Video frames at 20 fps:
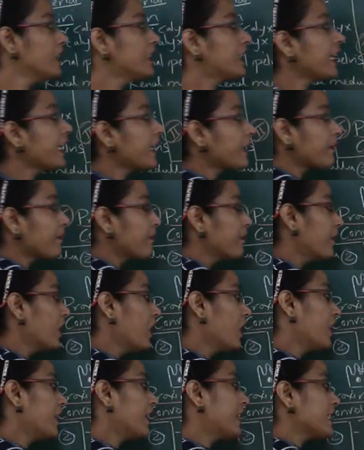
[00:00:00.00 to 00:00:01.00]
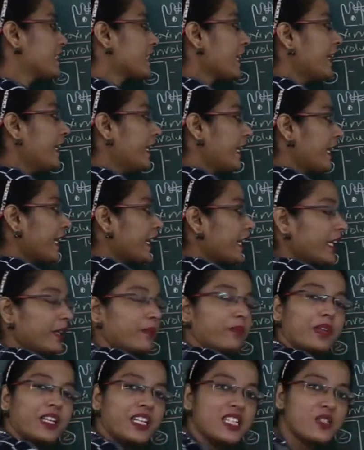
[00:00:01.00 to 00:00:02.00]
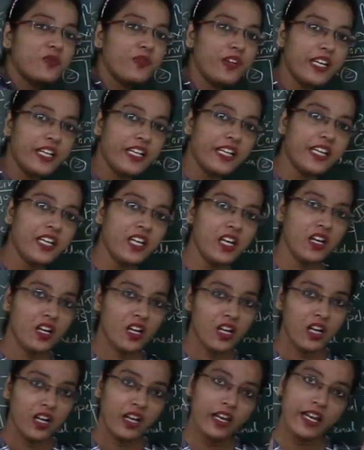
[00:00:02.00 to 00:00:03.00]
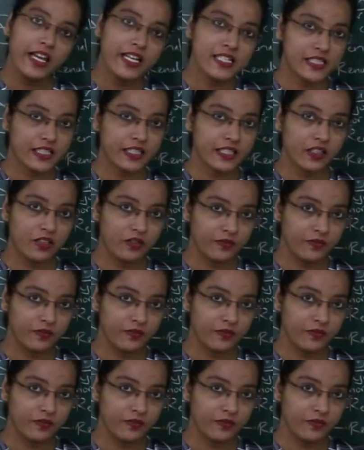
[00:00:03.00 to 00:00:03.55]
Thick descending limb is very less